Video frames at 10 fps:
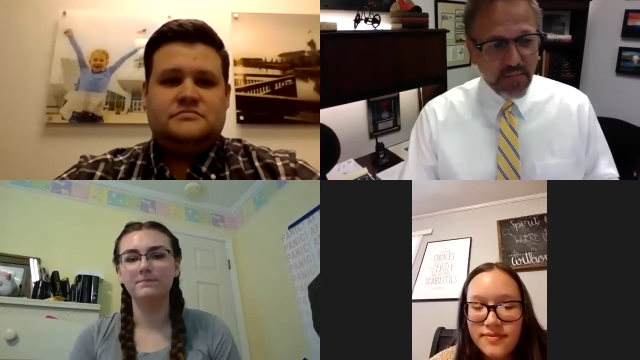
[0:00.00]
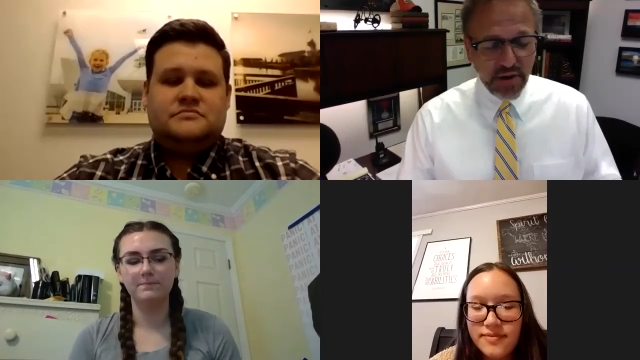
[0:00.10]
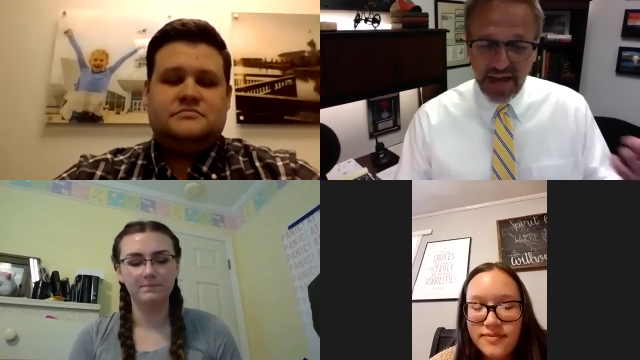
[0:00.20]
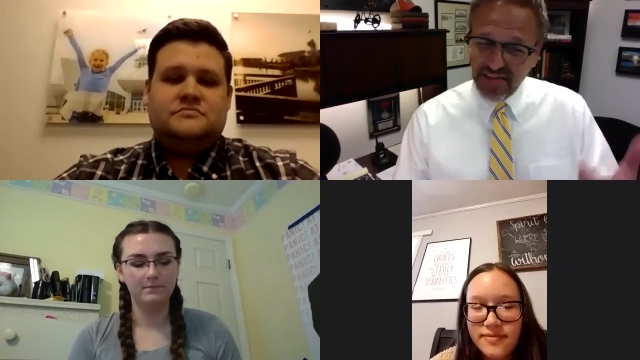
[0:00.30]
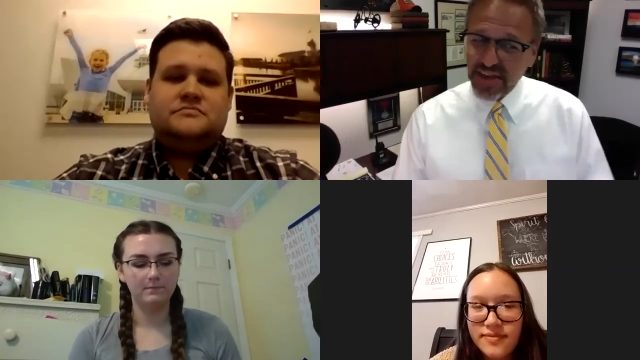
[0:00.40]

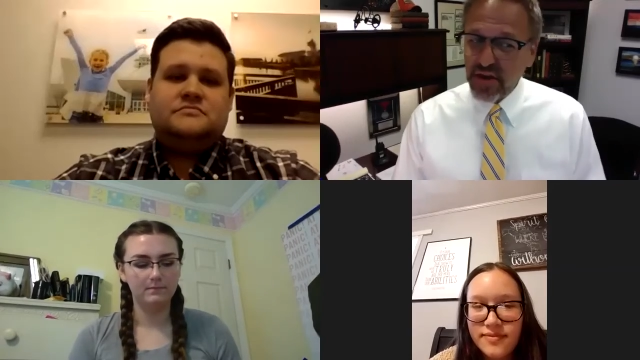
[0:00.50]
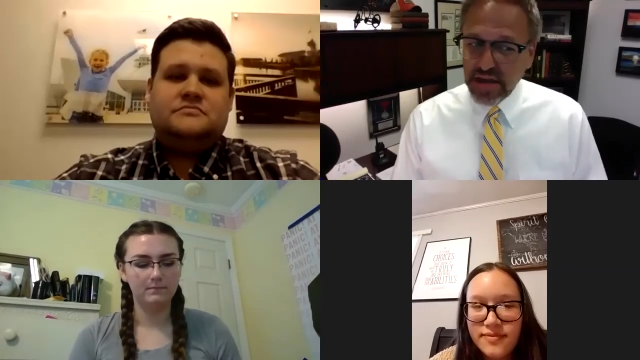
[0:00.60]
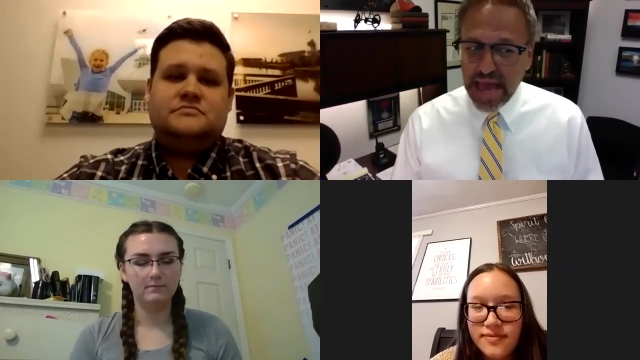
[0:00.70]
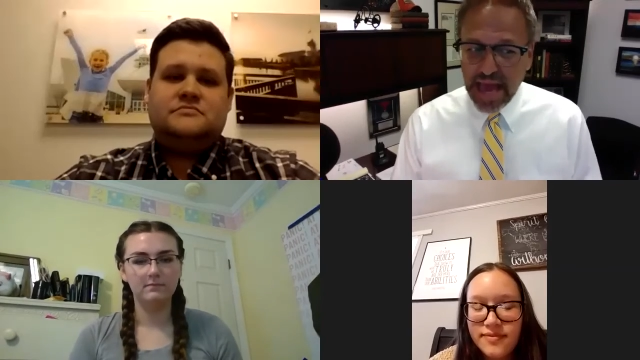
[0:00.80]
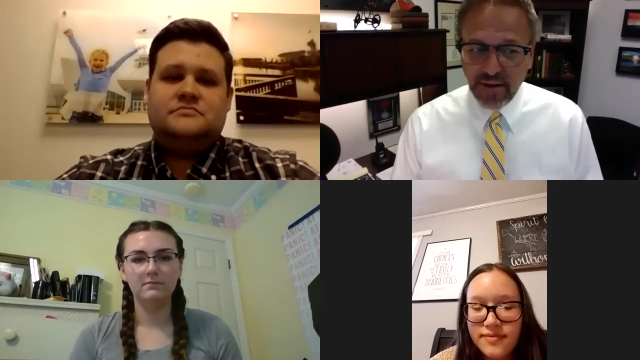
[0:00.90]
Speaker 1: But I think your
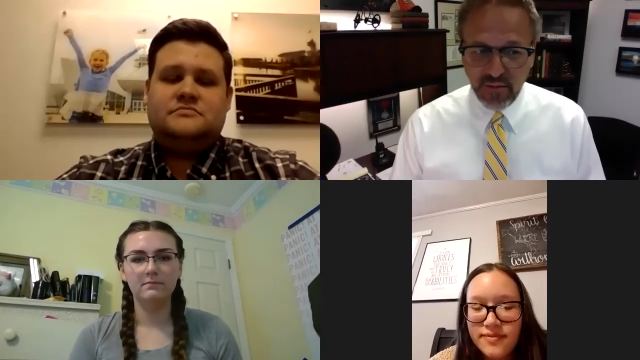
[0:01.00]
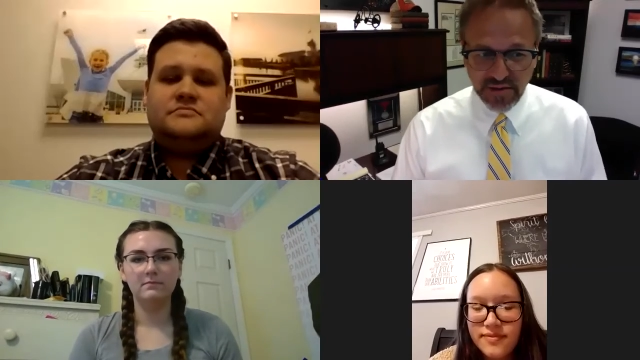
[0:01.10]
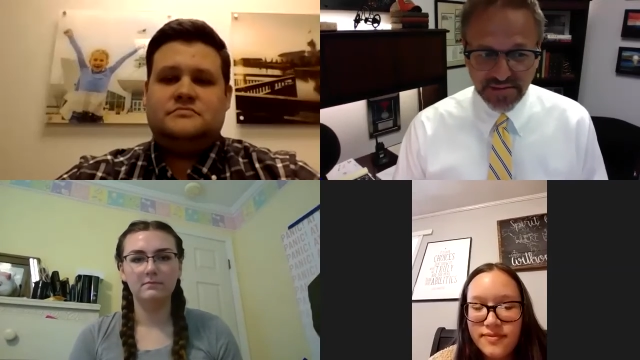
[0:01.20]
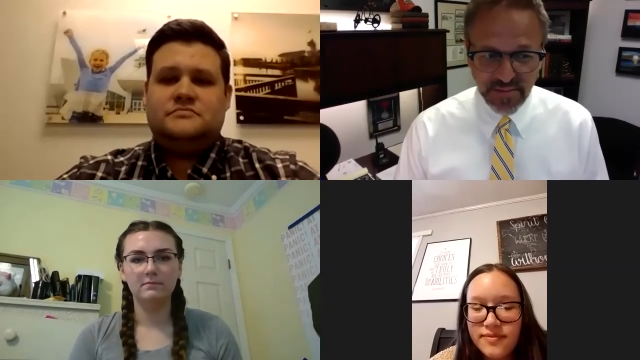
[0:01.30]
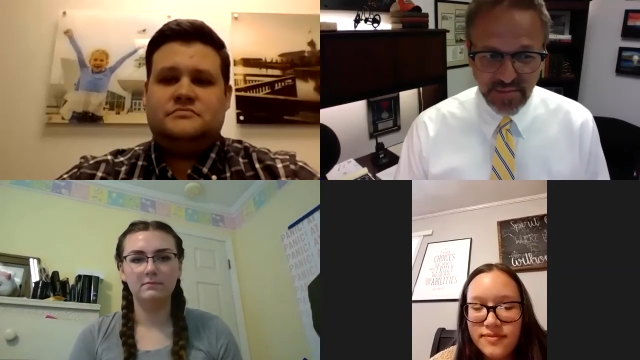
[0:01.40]
cat
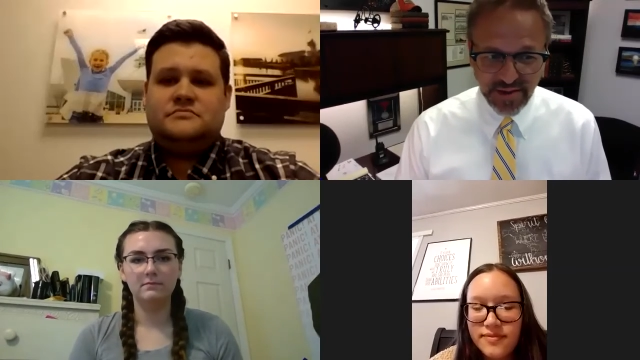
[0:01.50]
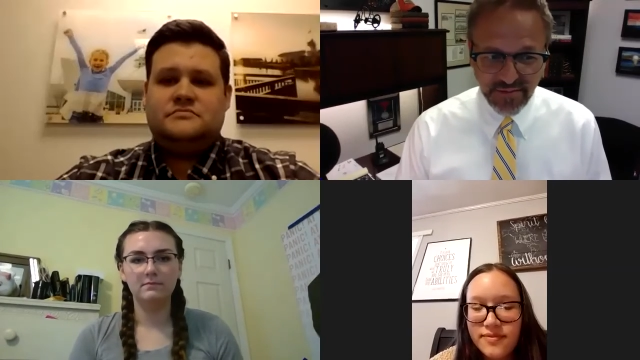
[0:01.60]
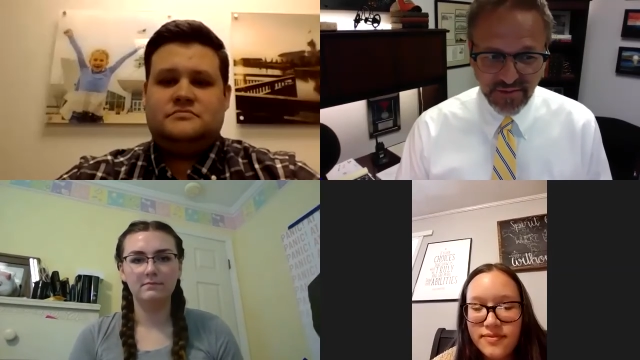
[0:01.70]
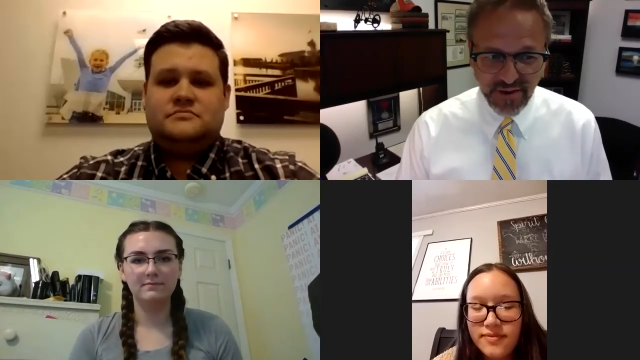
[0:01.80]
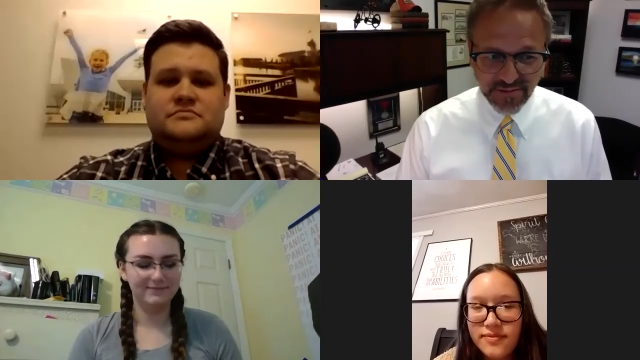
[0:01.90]
wants to be
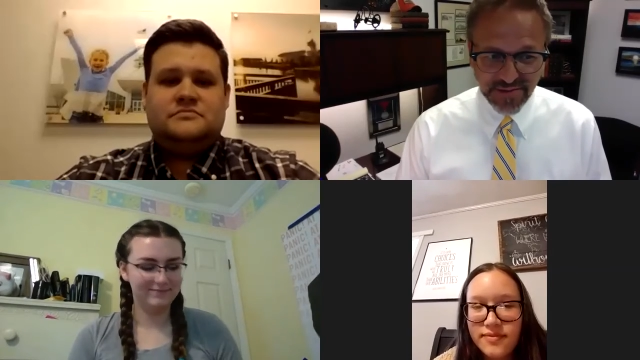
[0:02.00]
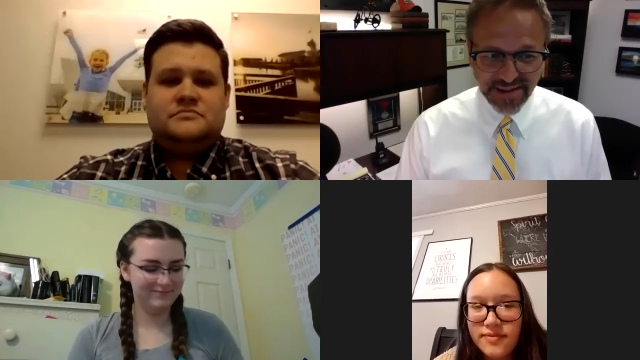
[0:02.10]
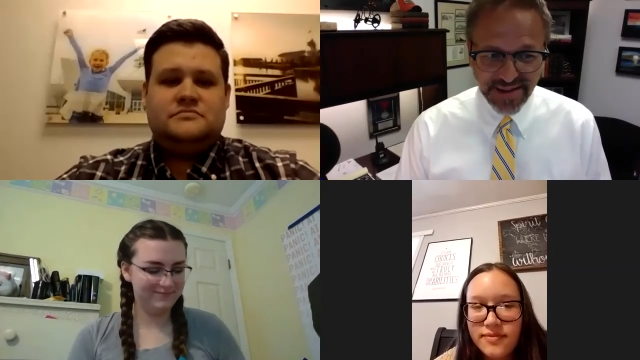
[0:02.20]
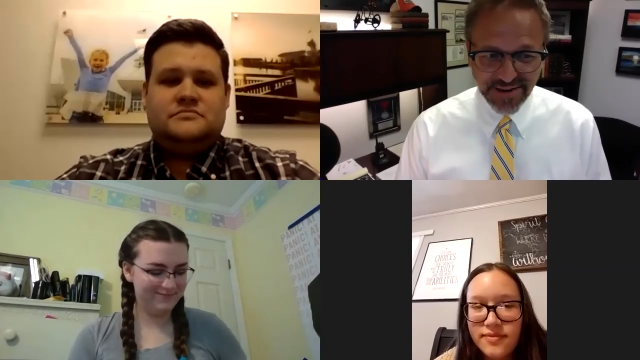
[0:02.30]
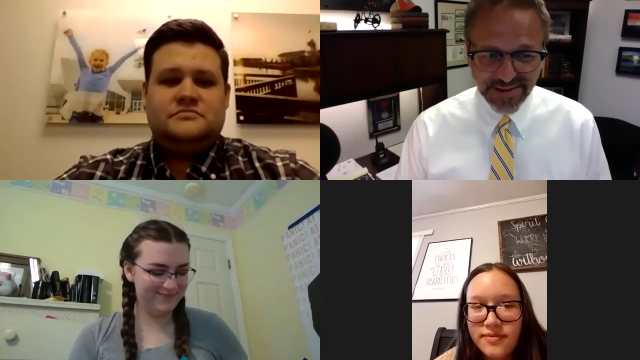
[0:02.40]
involved
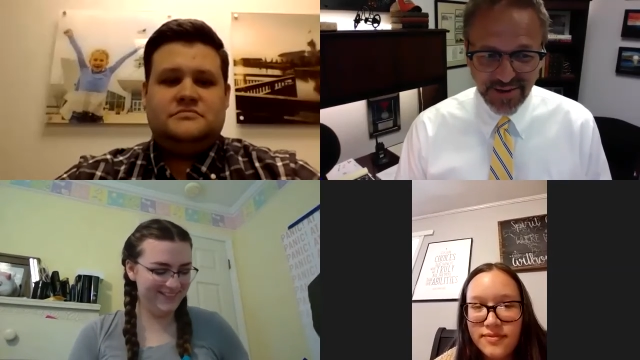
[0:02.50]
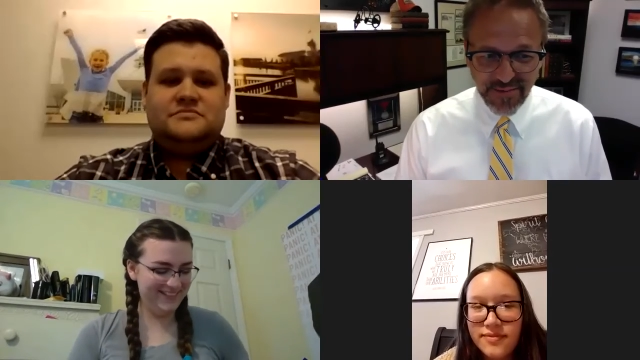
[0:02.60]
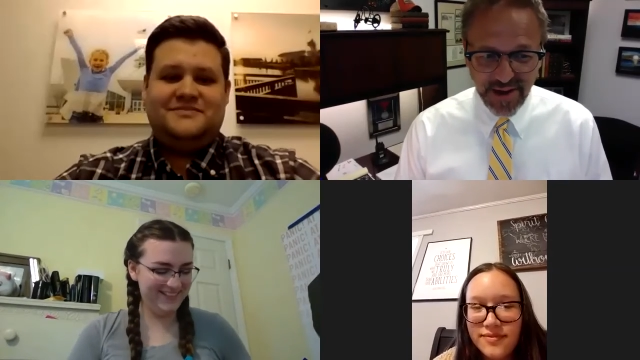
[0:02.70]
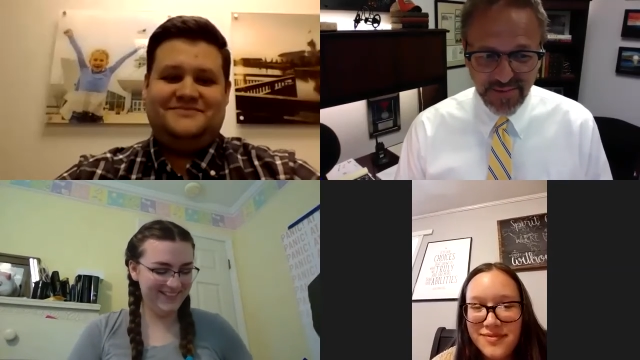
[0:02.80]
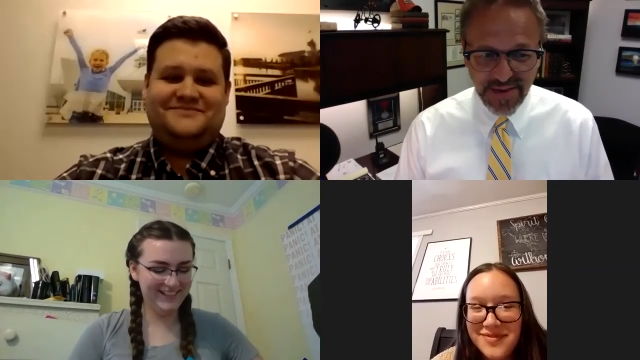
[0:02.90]
there, so
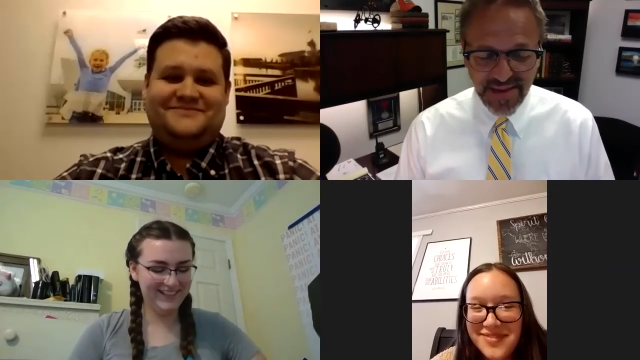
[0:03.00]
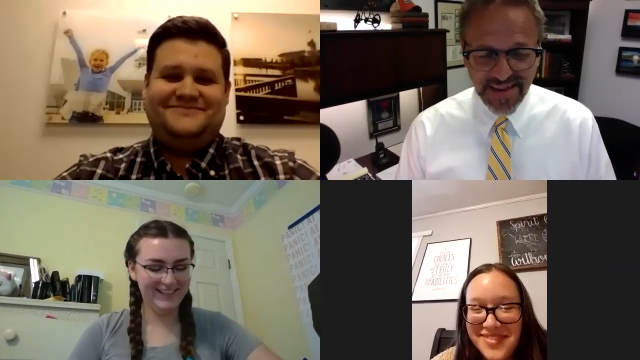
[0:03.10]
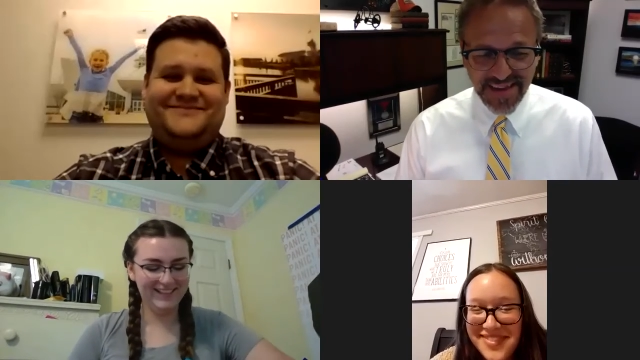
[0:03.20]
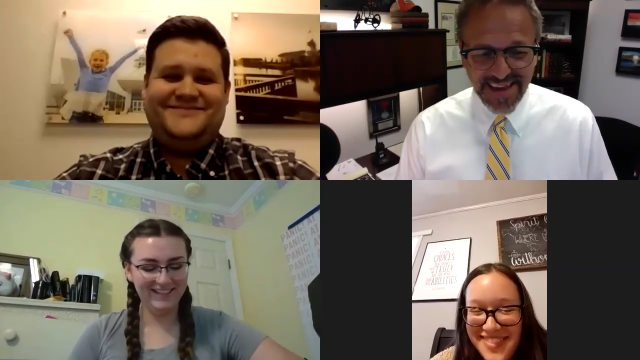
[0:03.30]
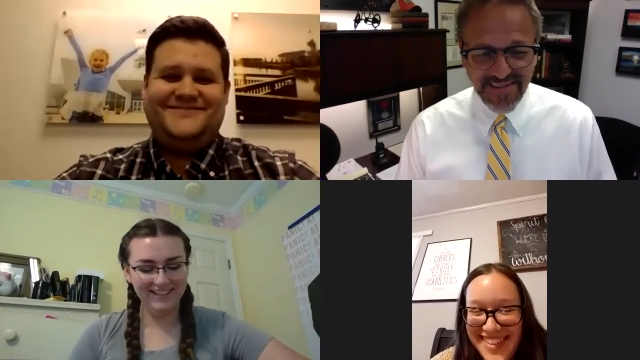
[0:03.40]
maybe